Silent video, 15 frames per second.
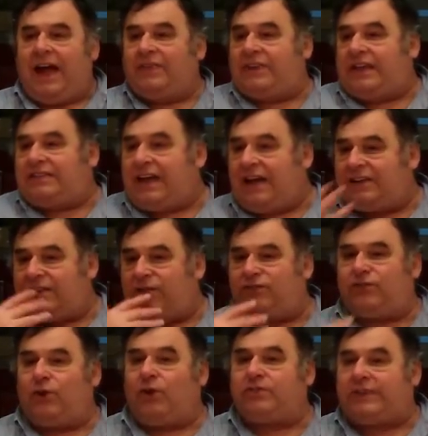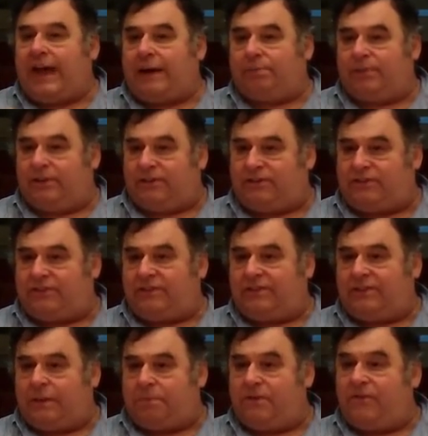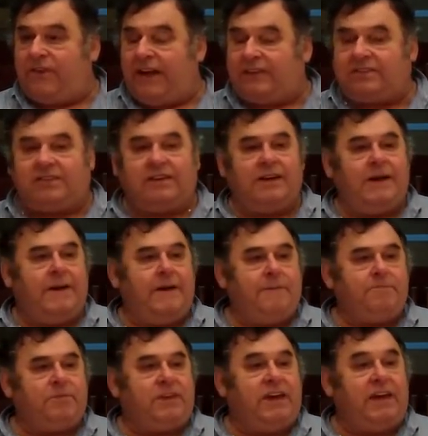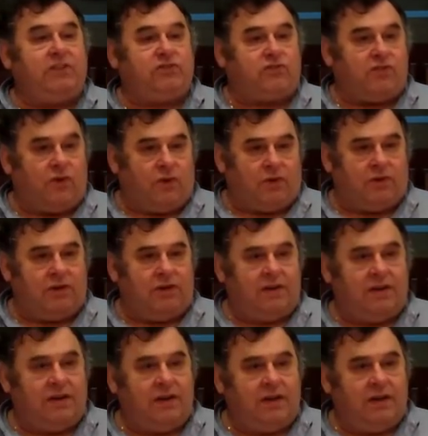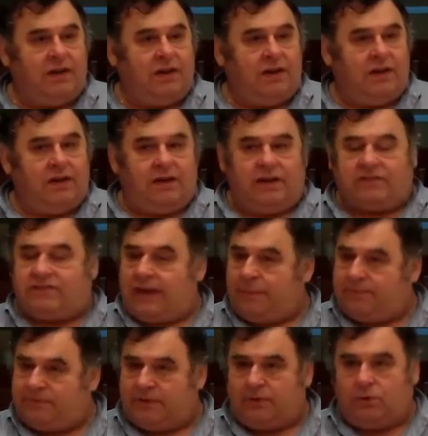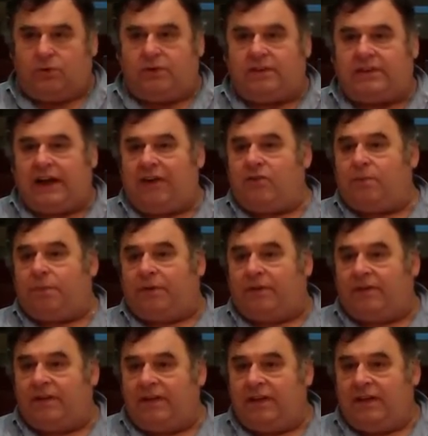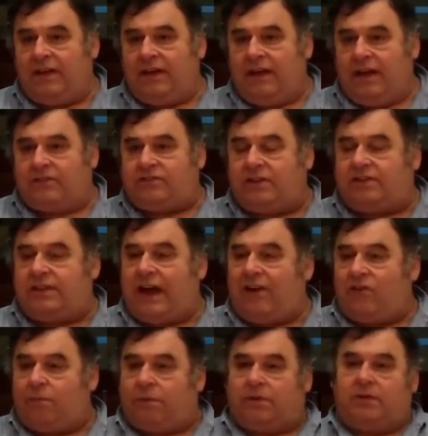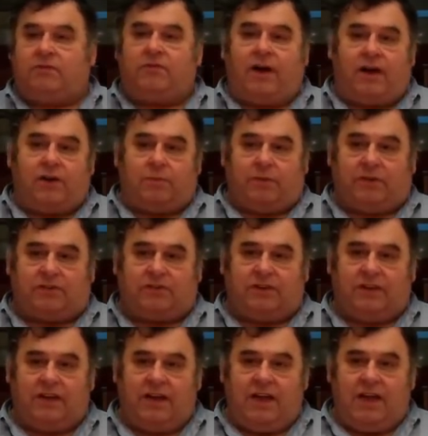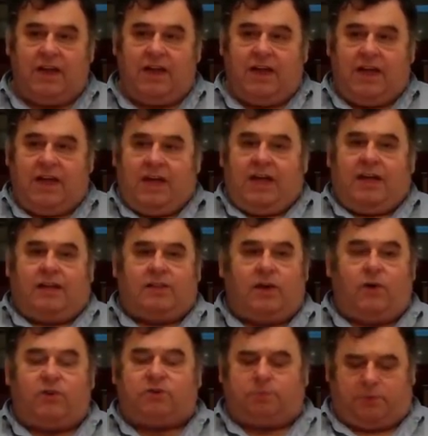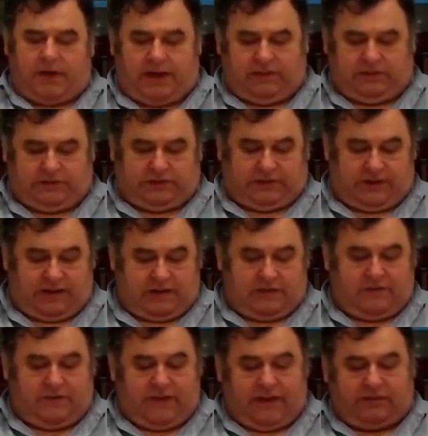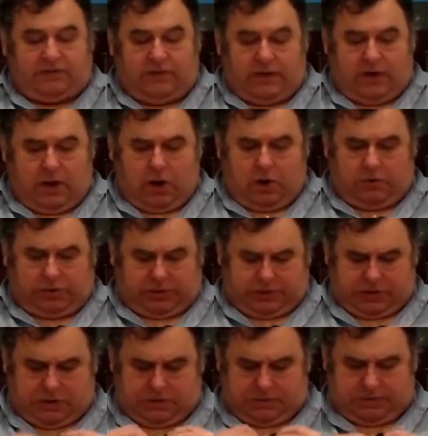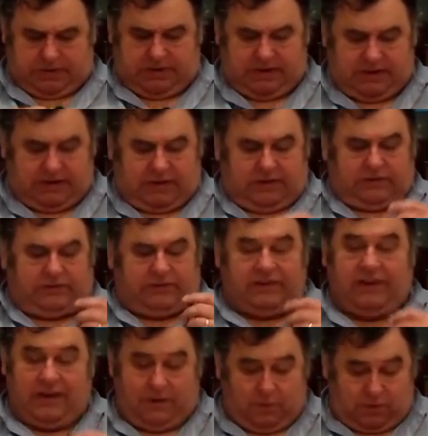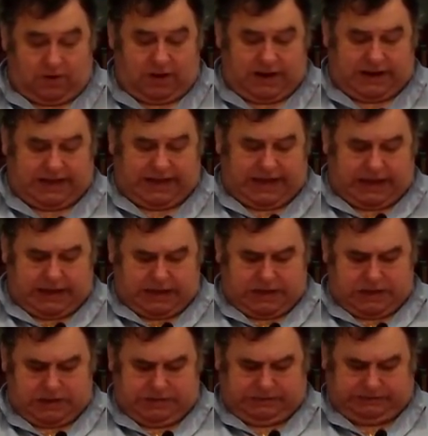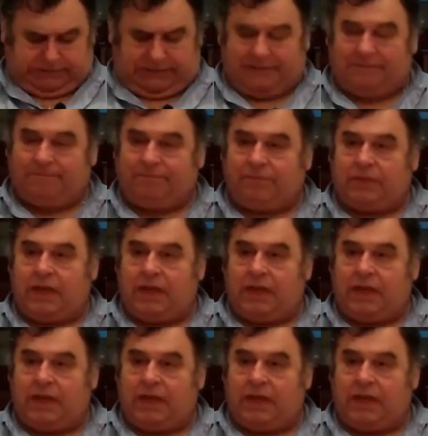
And they take these salt tablets to prevent heat stroke. It's absolutely terrible. It's a terrible environment. Lowest place on the face of the earth is where Ein Gedi is.